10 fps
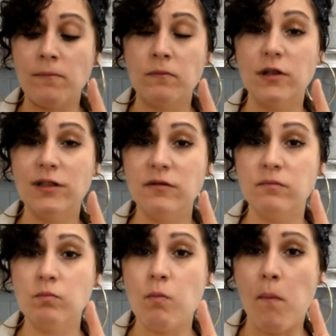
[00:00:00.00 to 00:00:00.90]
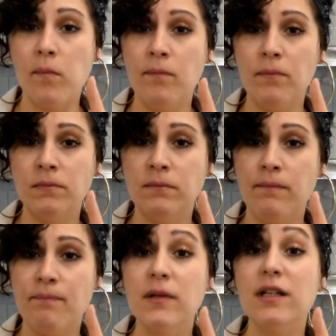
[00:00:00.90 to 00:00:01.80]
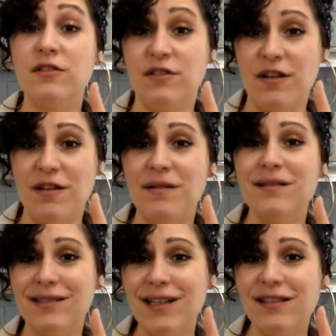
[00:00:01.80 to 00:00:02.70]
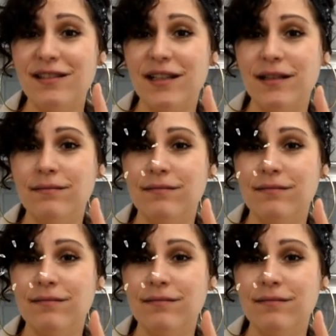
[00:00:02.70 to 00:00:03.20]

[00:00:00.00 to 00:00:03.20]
Yes? It's so tasty.